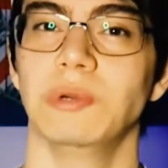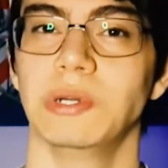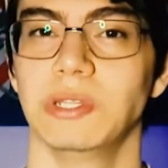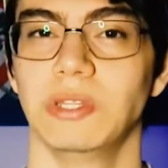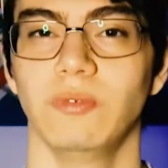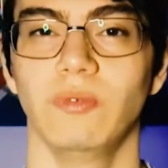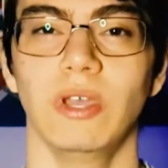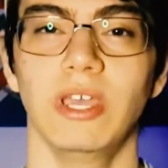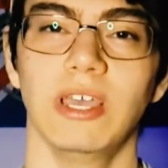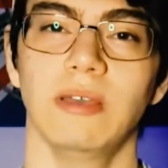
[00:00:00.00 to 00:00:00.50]
But
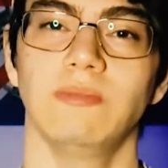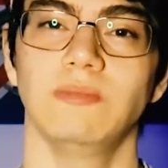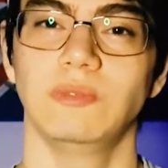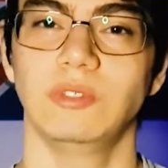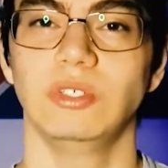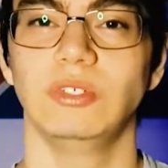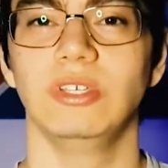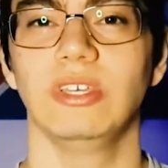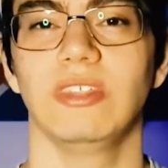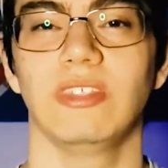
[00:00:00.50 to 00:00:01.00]
the way
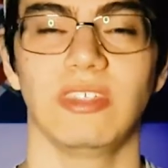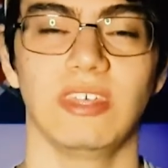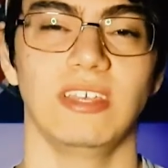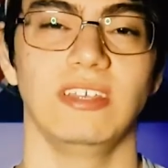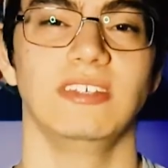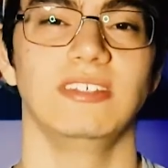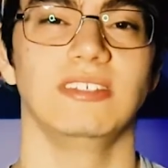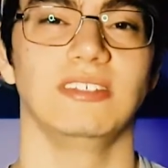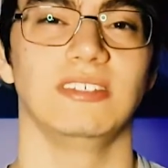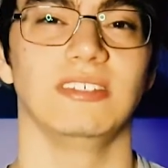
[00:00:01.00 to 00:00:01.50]
I'm doing
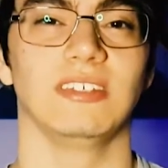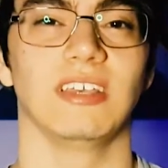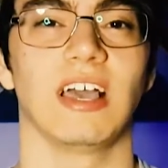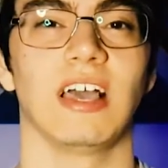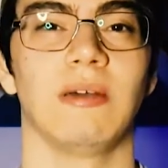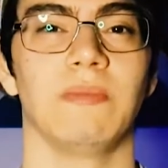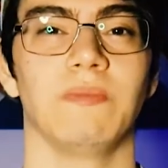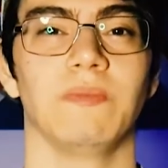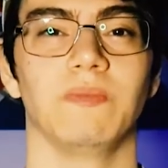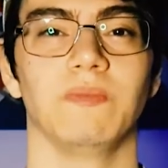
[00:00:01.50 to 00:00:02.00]
things,
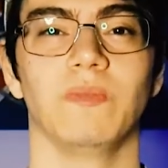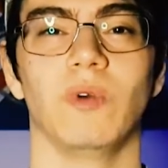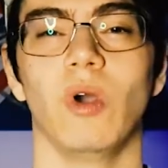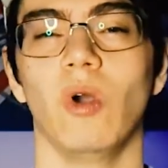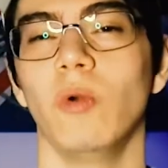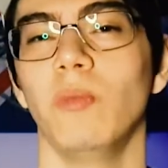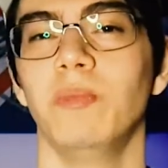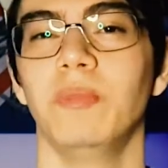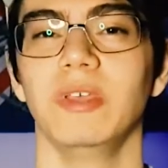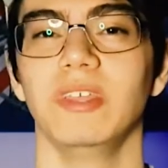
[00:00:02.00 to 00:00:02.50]
I'm
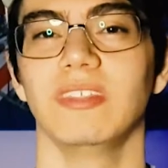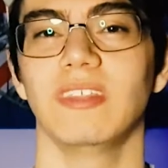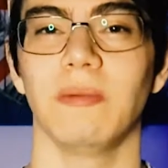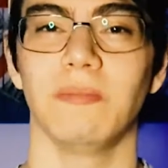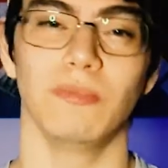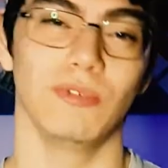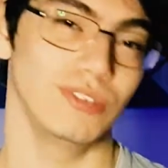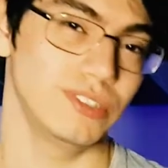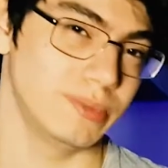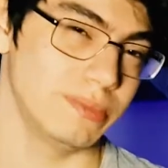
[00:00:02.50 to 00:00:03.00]
hoping
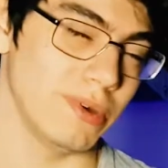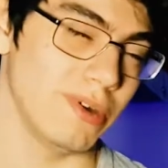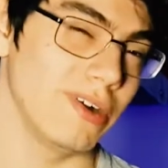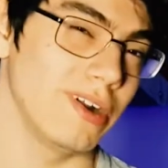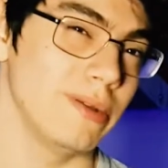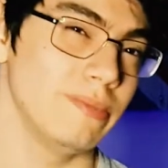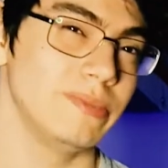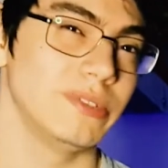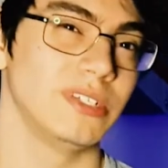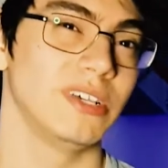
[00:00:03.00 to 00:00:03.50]
that most
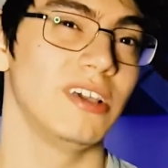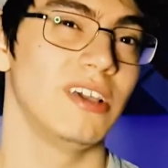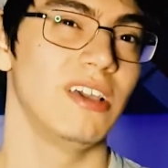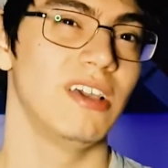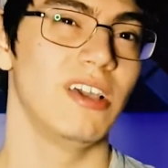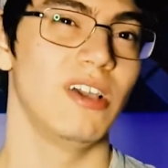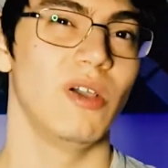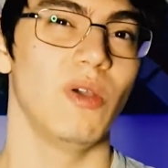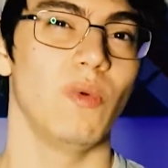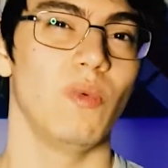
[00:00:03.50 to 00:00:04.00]
power-ups
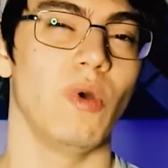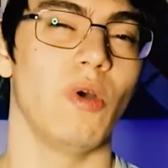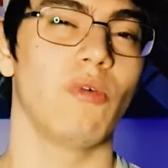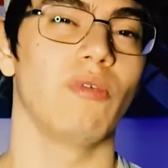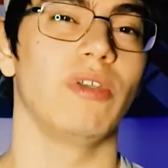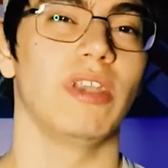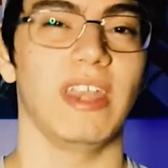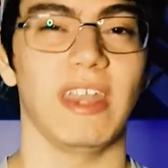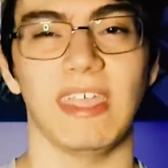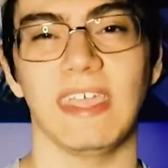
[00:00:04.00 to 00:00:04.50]

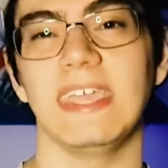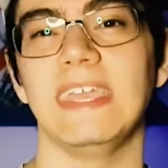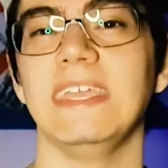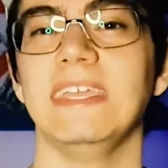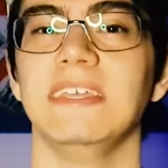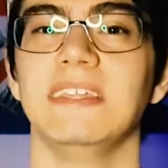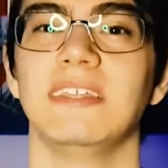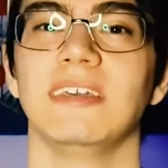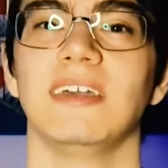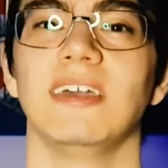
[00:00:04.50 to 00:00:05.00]
won't
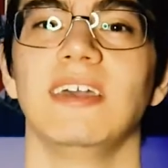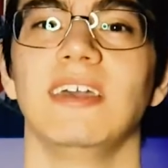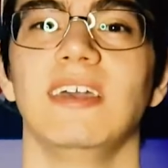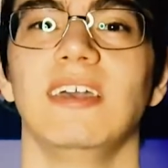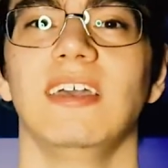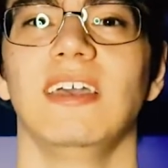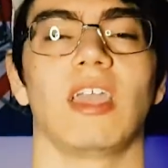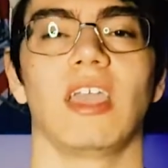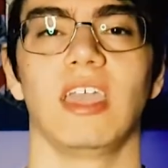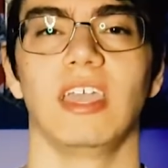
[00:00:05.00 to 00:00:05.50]
need
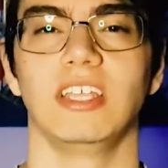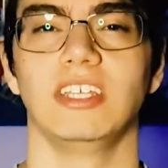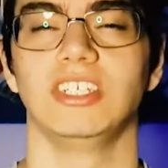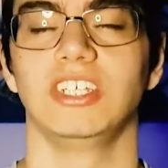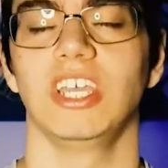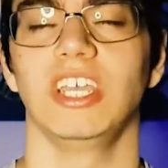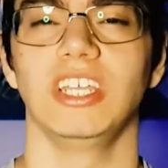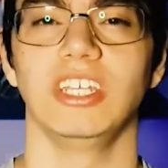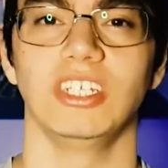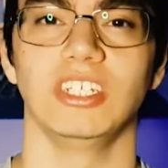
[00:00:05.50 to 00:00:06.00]
a
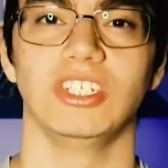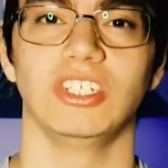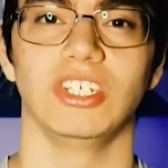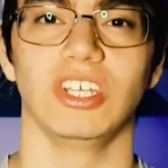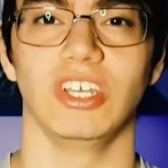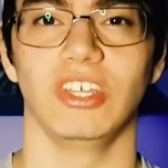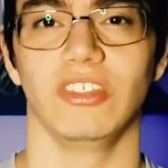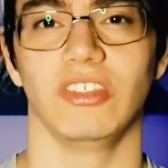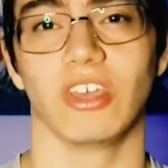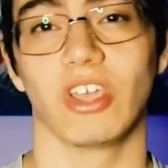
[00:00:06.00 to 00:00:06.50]
change
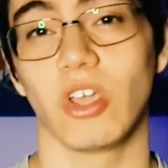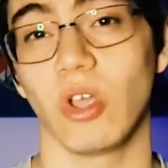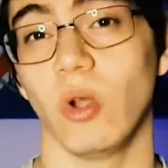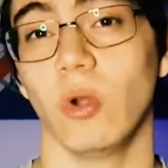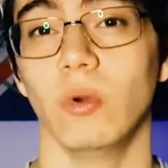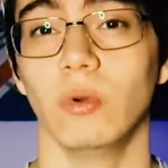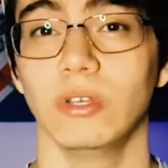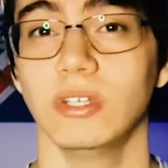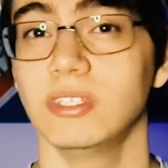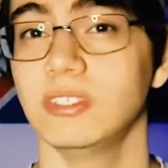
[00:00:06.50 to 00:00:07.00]
in the
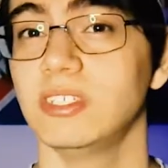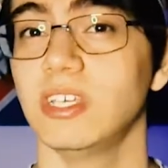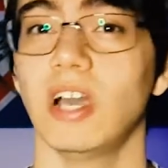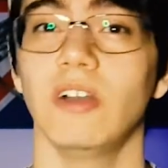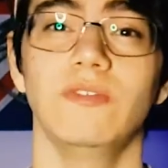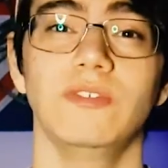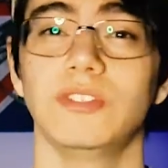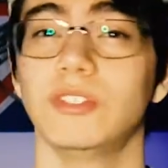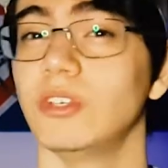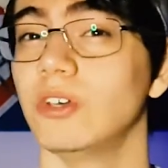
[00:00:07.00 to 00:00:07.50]
code
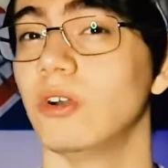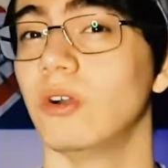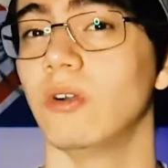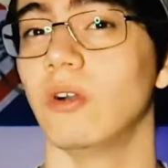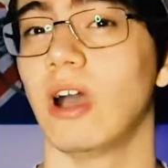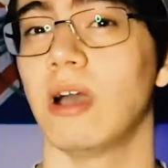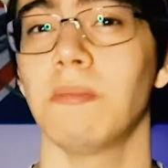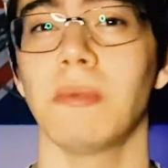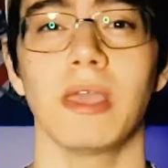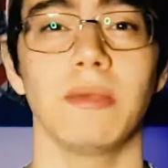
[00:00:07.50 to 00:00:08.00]
itself,
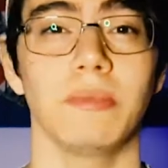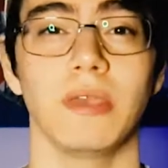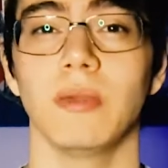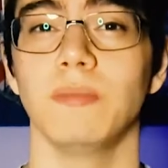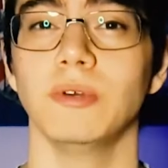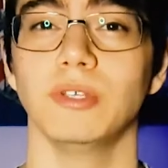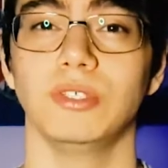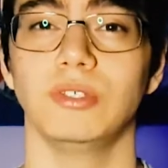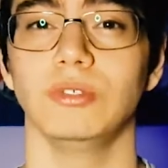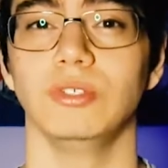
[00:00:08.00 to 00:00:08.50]
so I might be
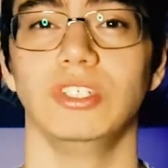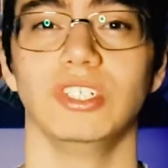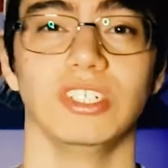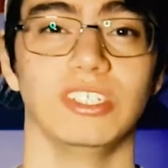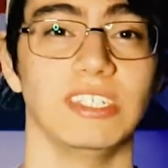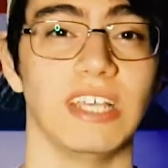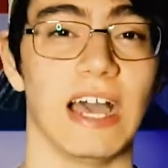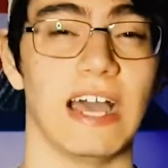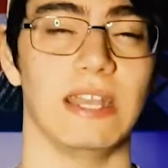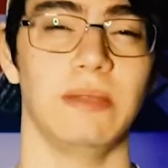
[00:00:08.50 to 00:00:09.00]
able to
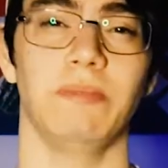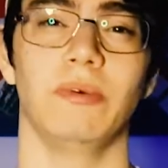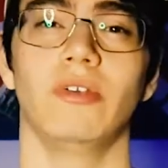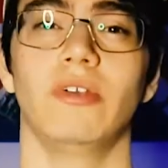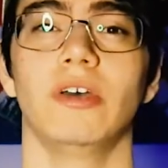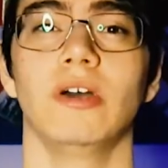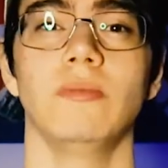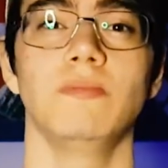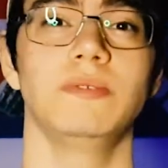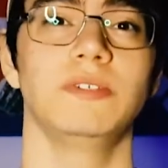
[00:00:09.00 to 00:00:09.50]
just add
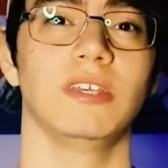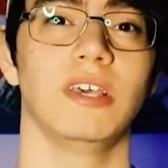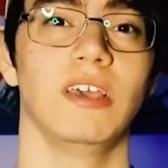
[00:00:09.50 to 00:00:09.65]
power-ups